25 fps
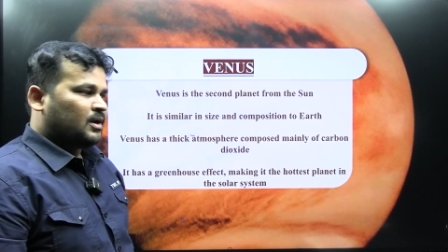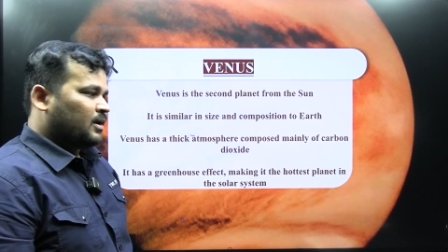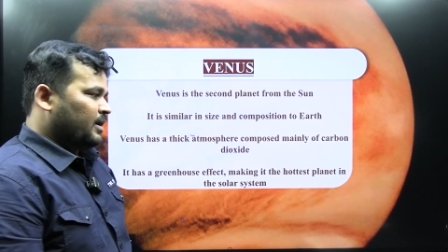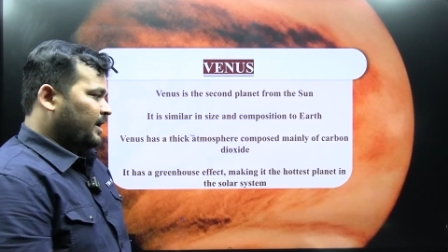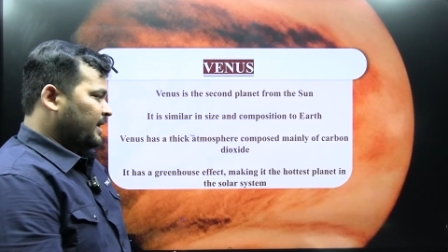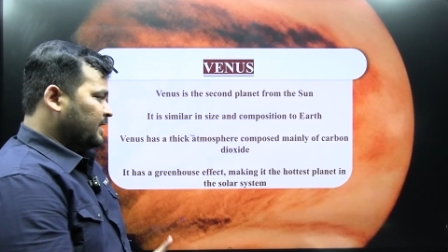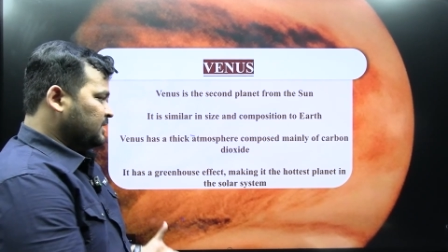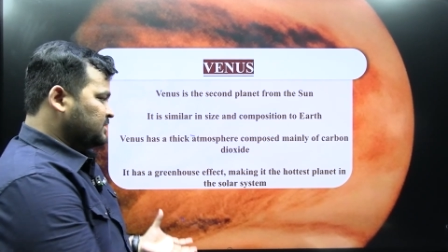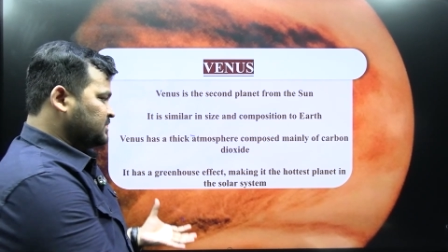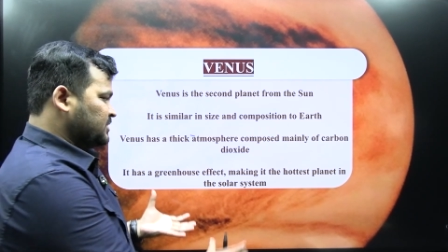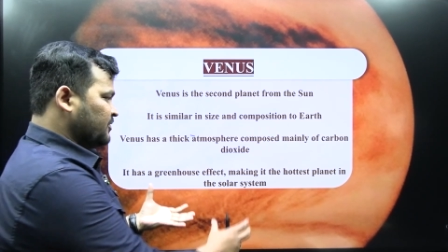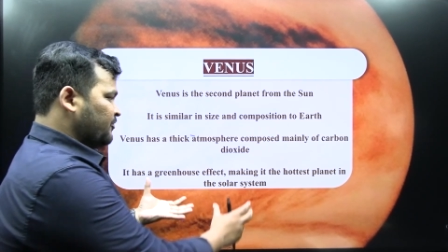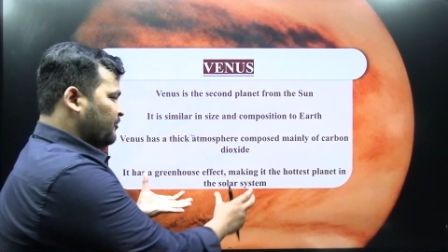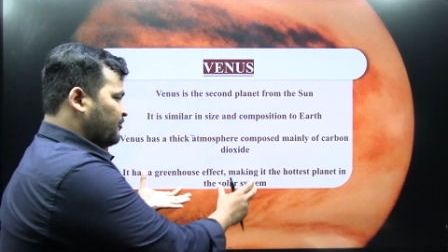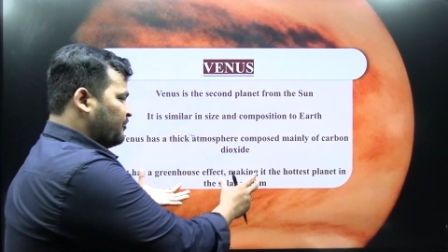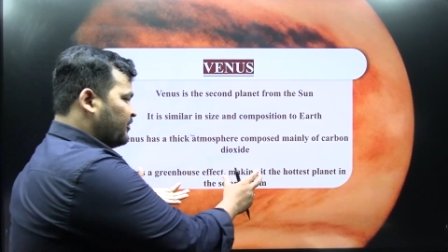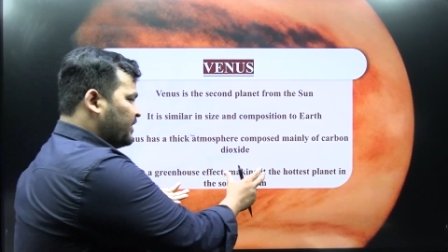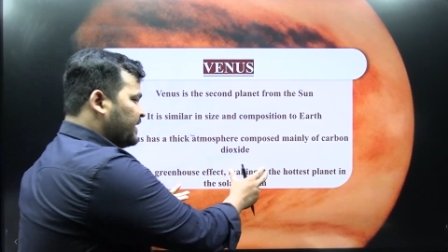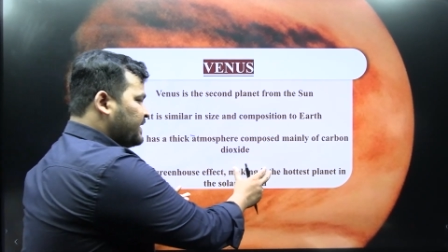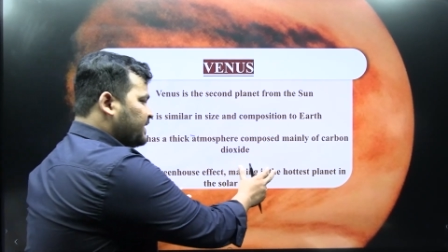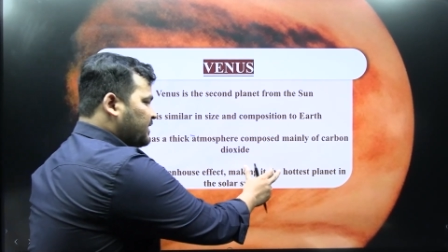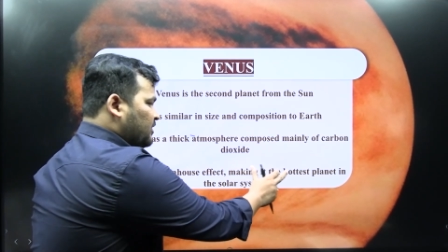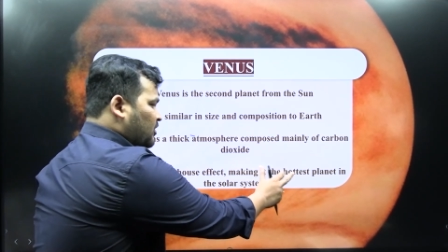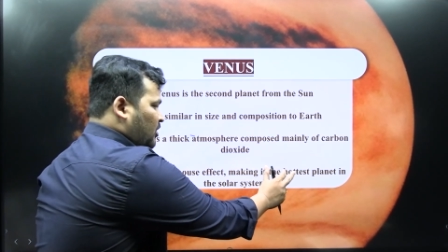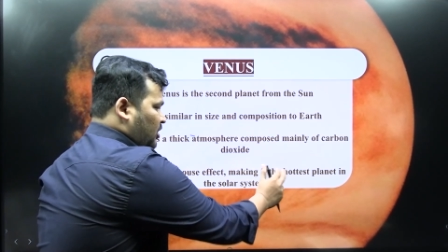it's a
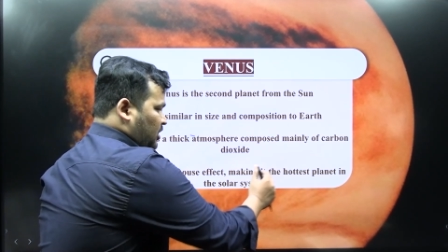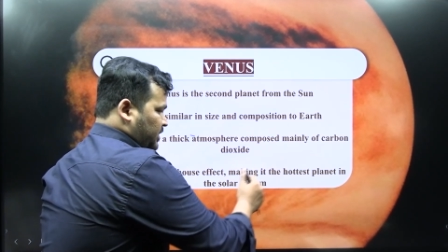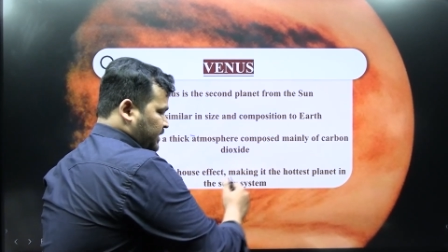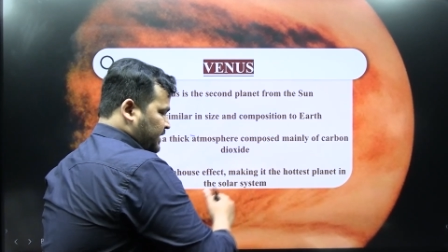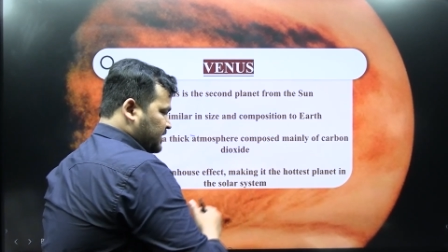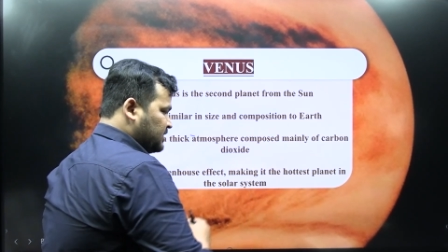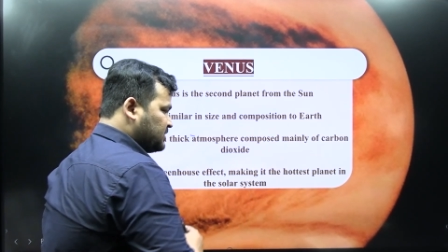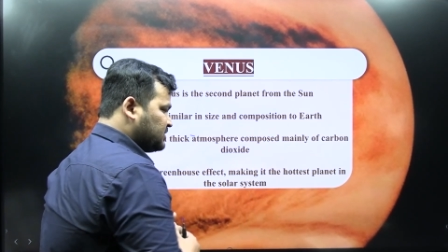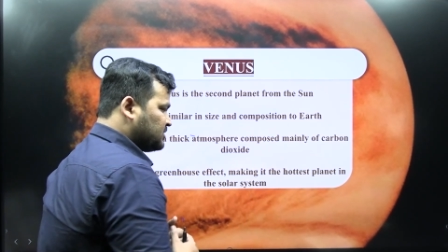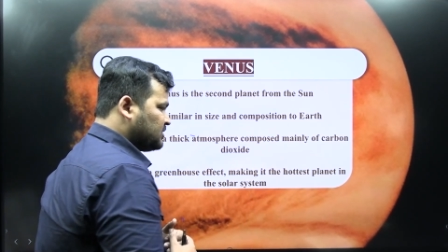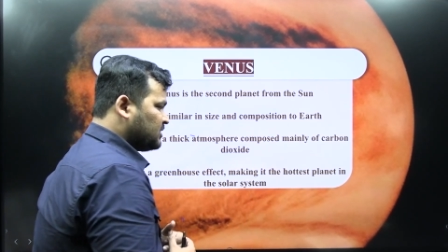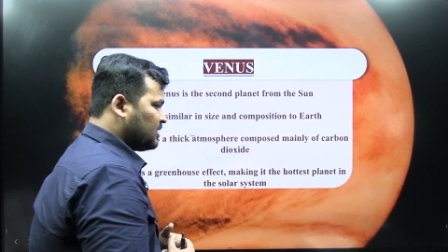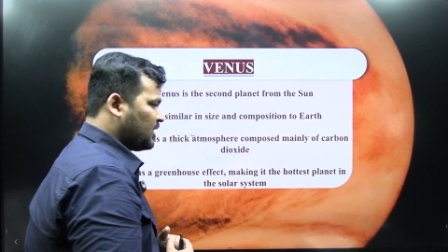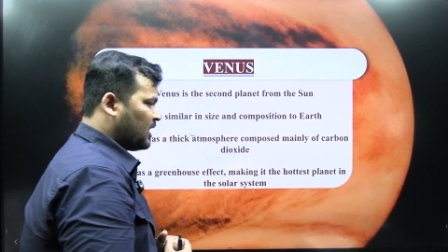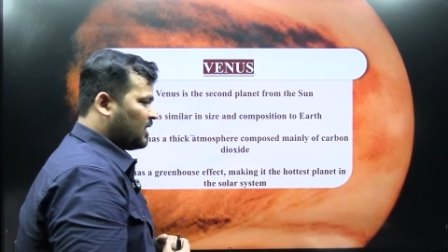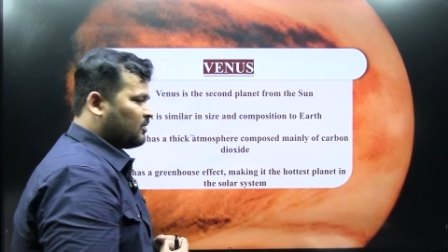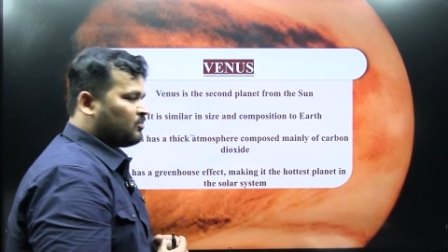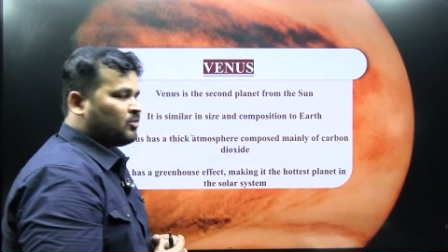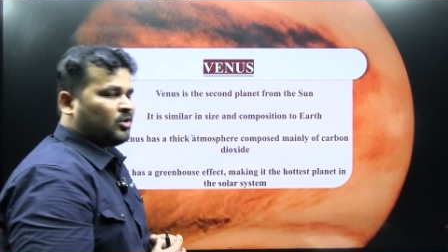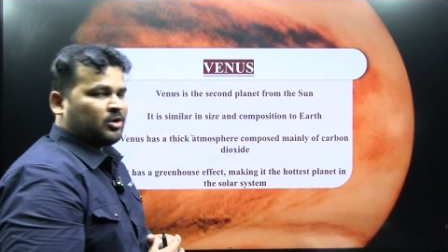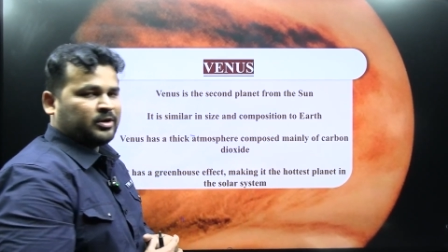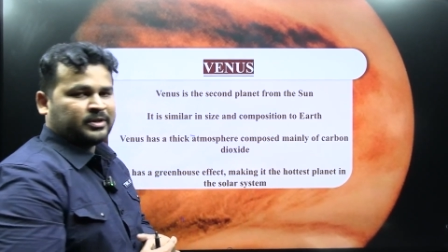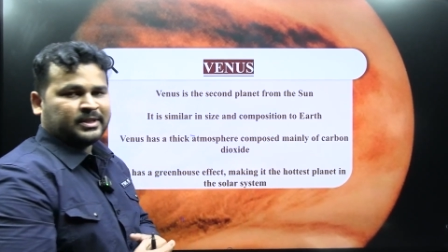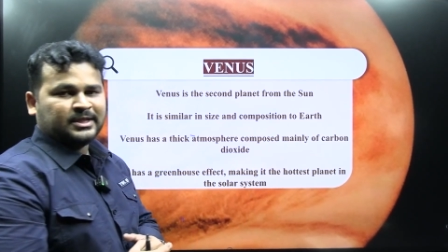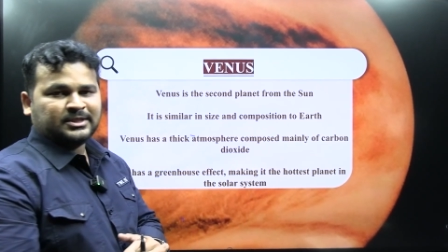very hottest
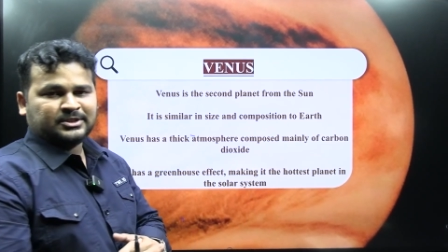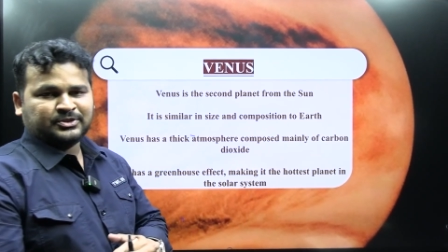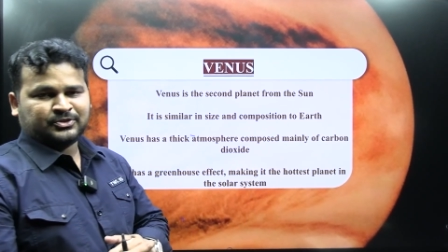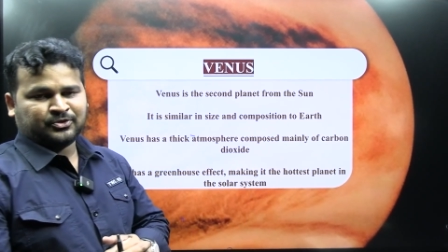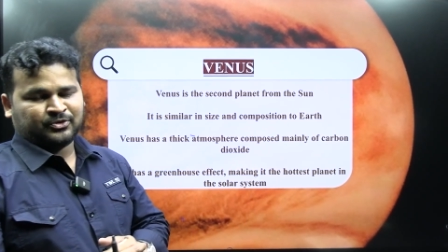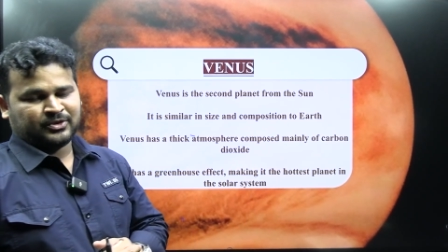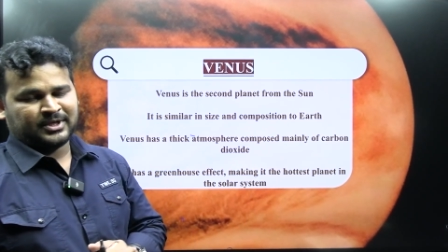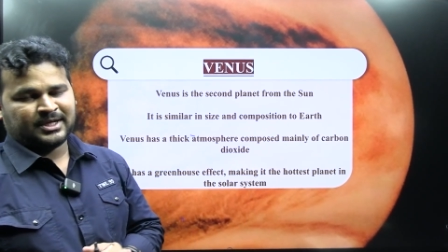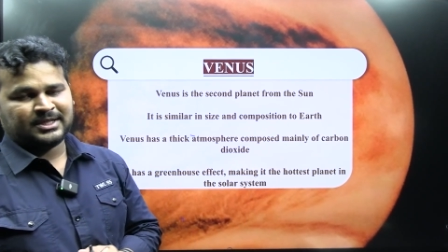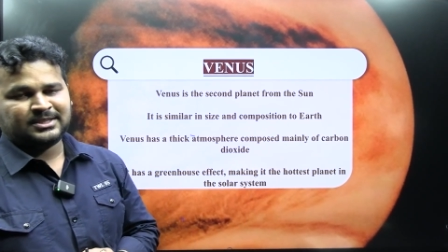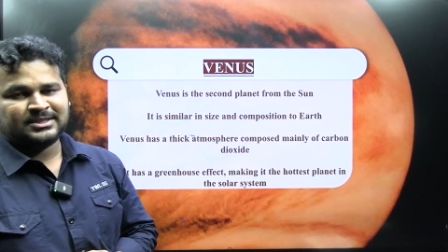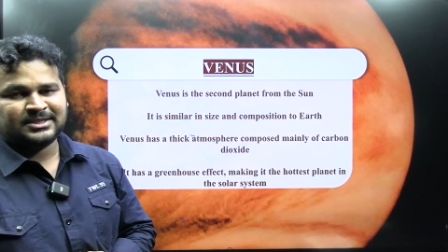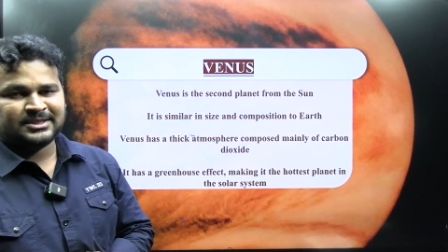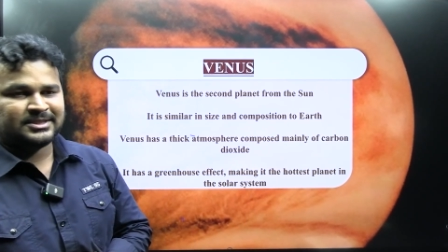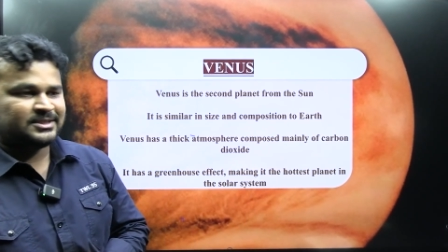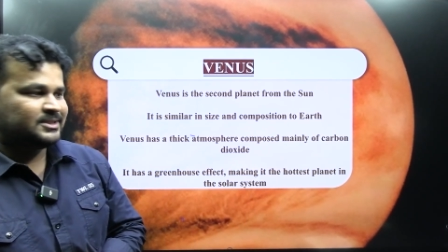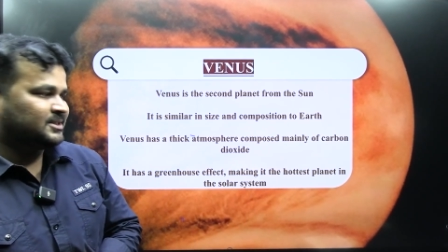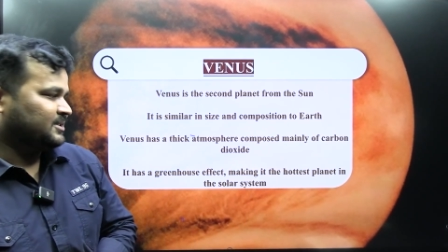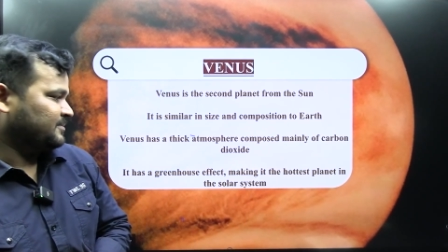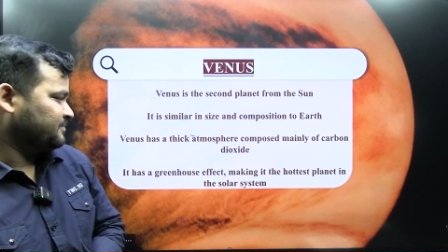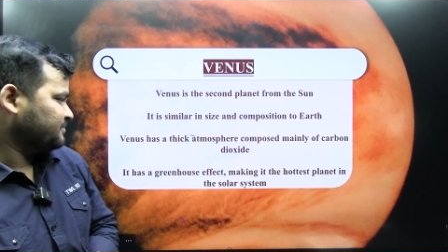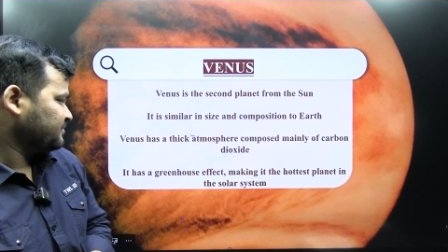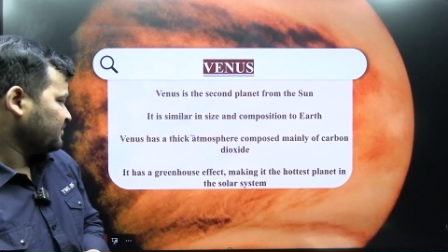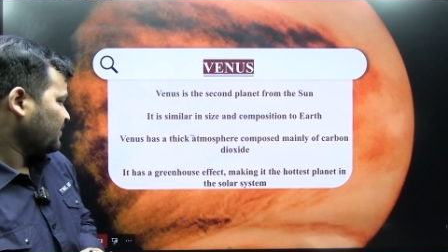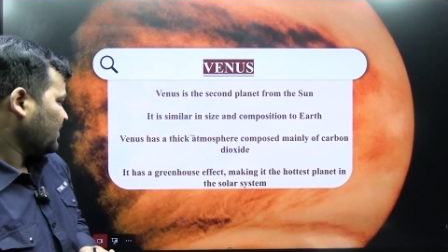among the solar
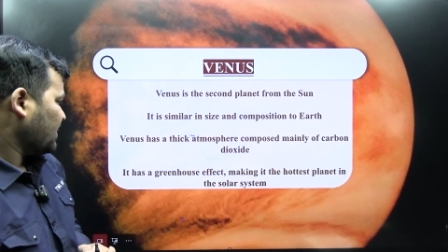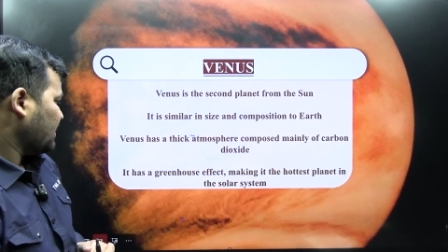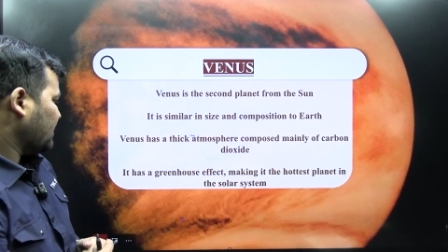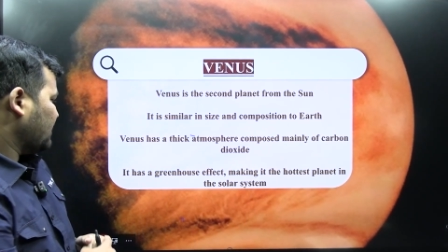system.